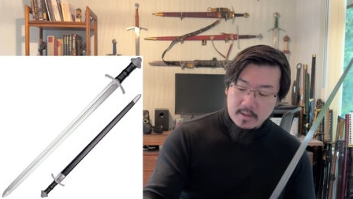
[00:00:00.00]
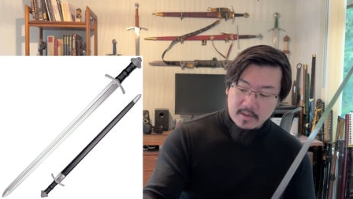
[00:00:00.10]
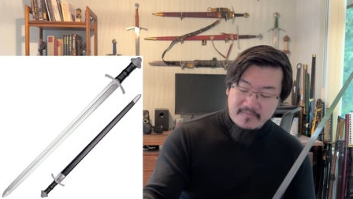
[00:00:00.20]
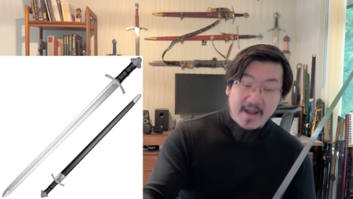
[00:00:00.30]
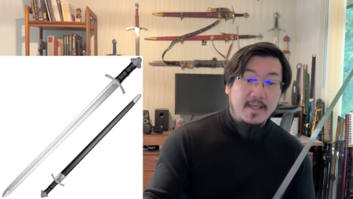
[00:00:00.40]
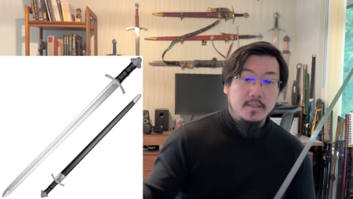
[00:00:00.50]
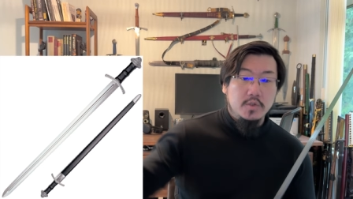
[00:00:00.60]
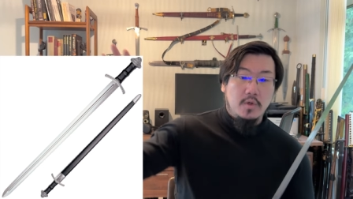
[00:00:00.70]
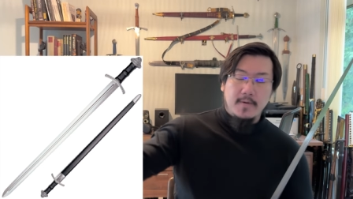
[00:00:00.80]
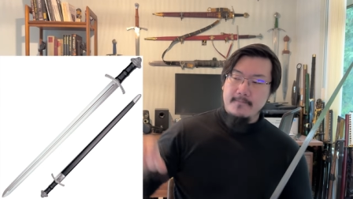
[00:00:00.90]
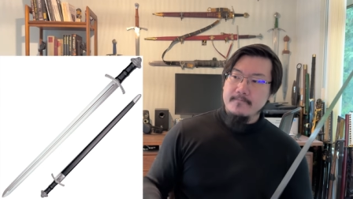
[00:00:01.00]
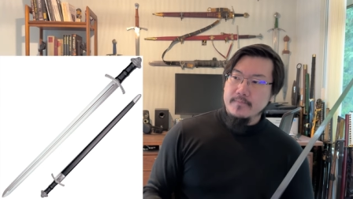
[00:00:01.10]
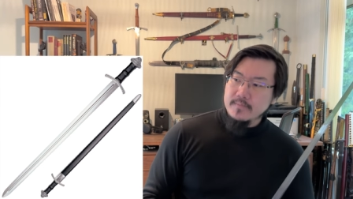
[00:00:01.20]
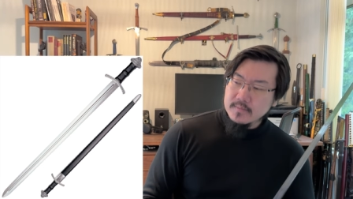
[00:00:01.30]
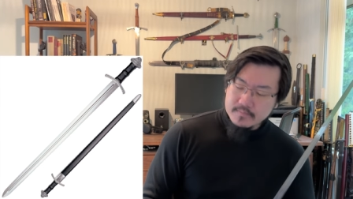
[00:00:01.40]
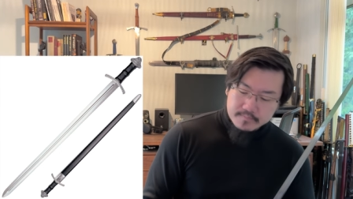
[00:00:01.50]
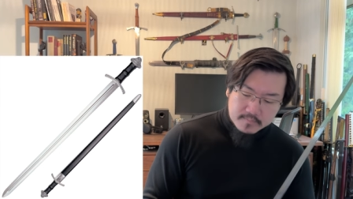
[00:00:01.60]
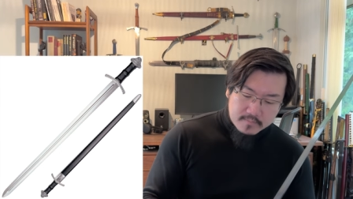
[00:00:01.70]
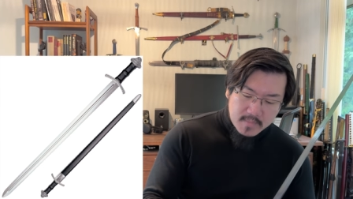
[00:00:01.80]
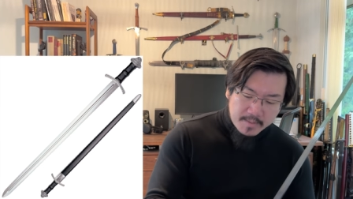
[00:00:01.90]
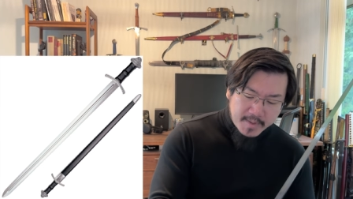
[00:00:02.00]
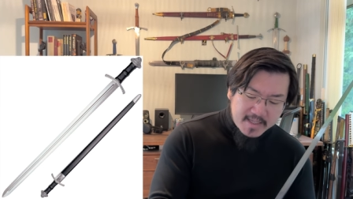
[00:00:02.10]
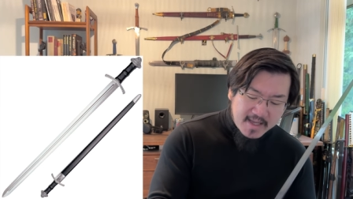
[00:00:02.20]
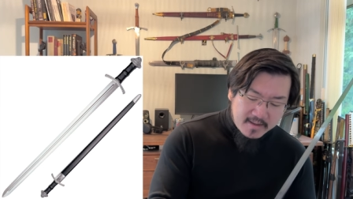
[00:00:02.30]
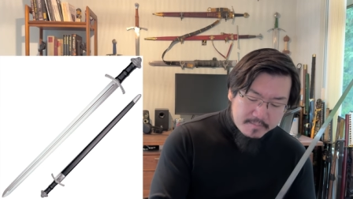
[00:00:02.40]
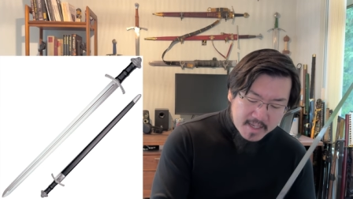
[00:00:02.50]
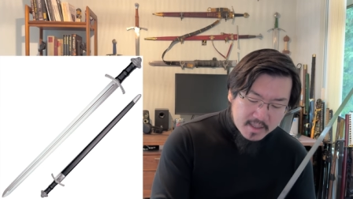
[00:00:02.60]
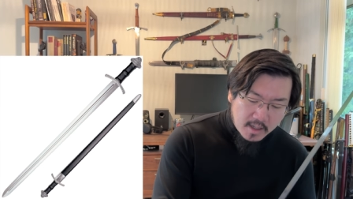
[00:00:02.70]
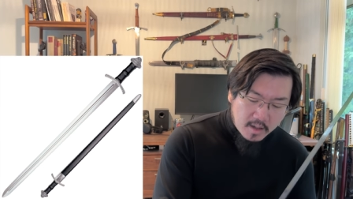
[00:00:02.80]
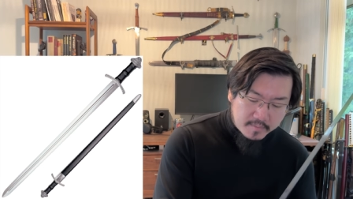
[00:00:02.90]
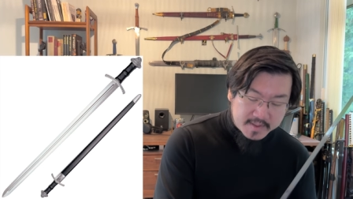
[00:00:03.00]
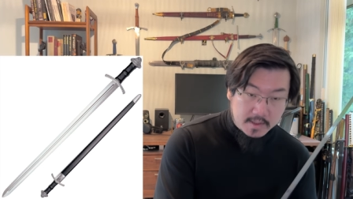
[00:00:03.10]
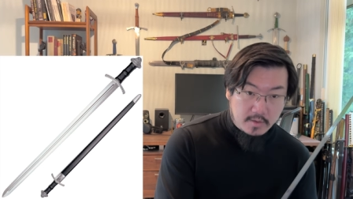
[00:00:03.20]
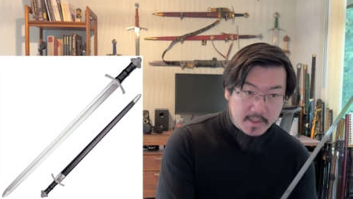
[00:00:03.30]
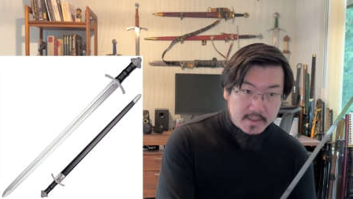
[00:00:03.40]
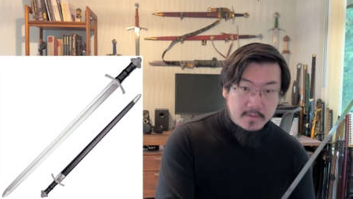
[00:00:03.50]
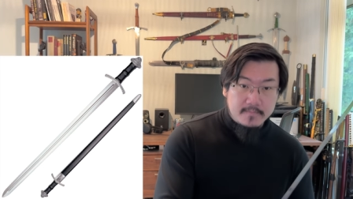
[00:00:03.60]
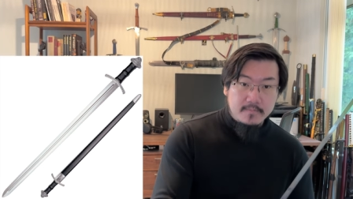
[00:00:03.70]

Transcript: the Viking sword. But the men-at-arms series